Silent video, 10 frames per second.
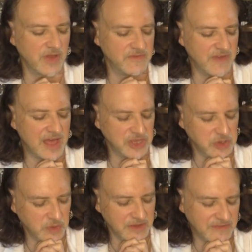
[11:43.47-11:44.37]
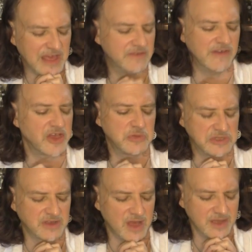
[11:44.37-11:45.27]

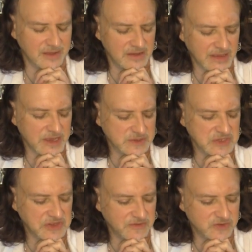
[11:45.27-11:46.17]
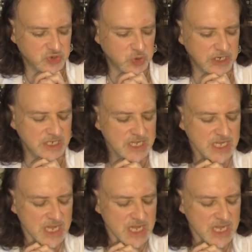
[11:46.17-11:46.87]
valuable counsel there for sure.